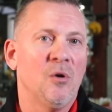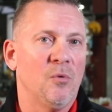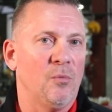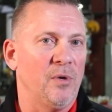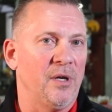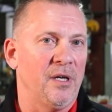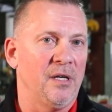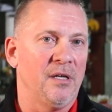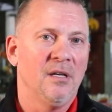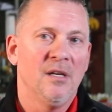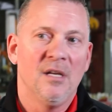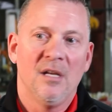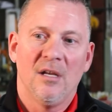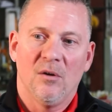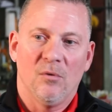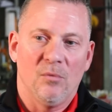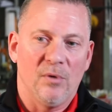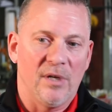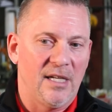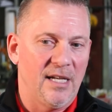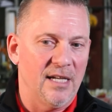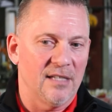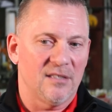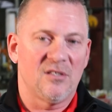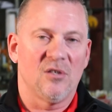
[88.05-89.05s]
We
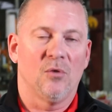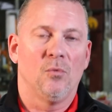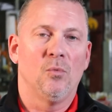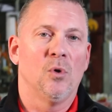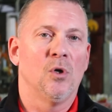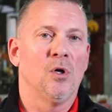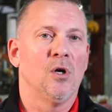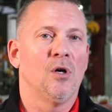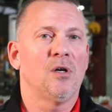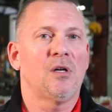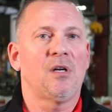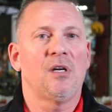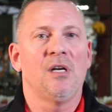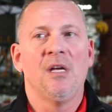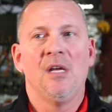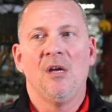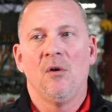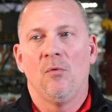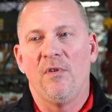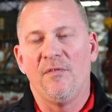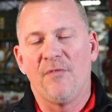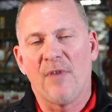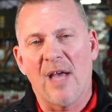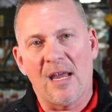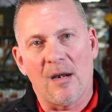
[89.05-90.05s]
we get to work.
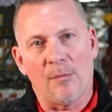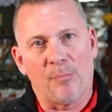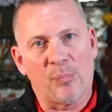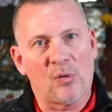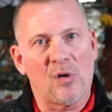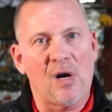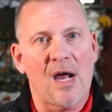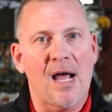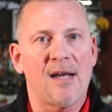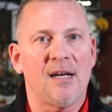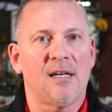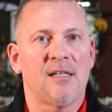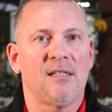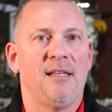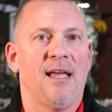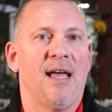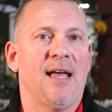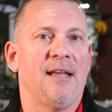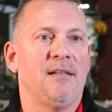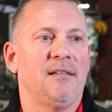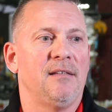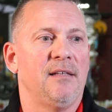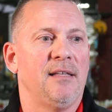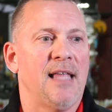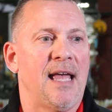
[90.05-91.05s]
We've got a product
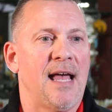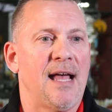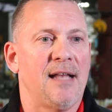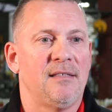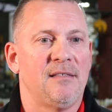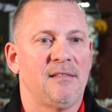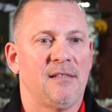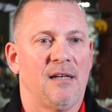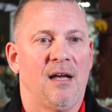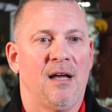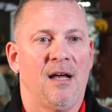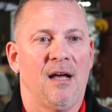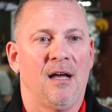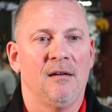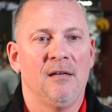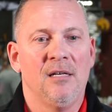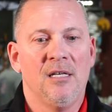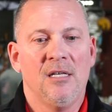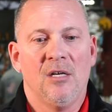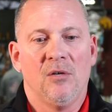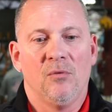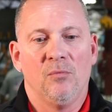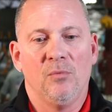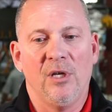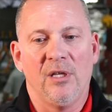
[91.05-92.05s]
that that uh,
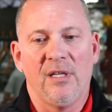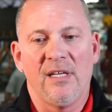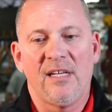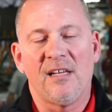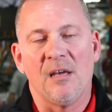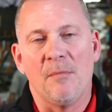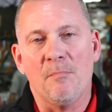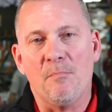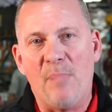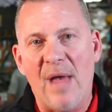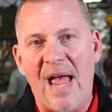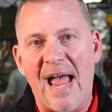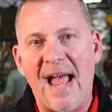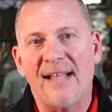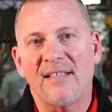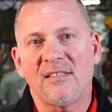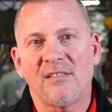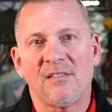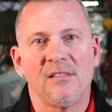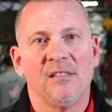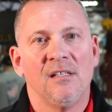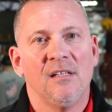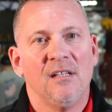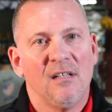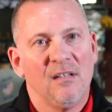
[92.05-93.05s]
really
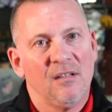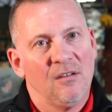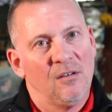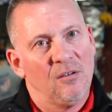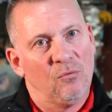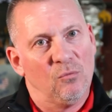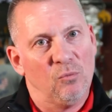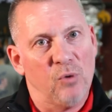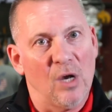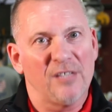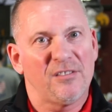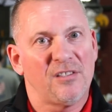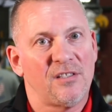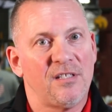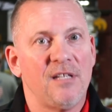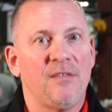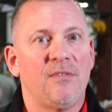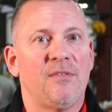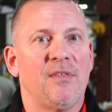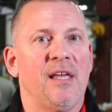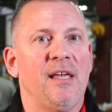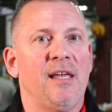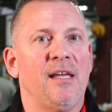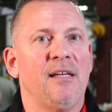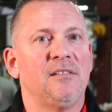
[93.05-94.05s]
combats rusty
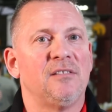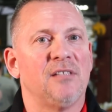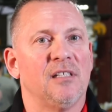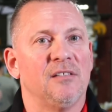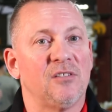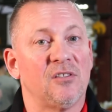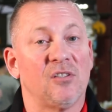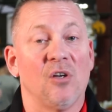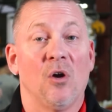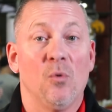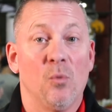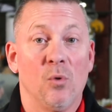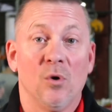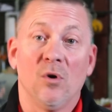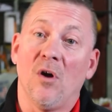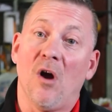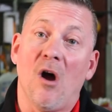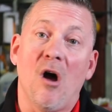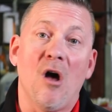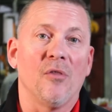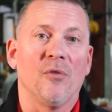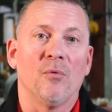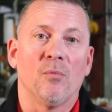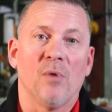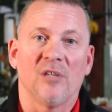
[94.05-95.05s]
things, and so we're
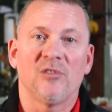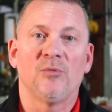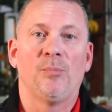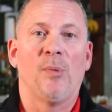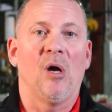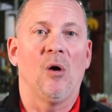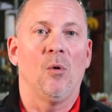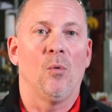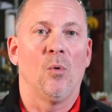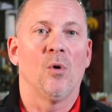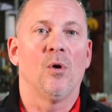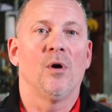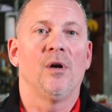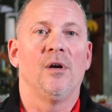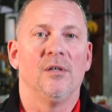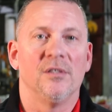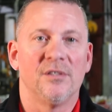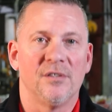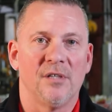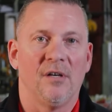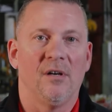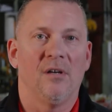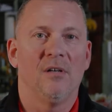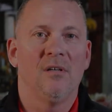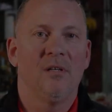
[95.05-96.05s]
all the Rust Belt warriors
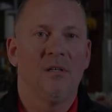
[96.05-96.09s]
here.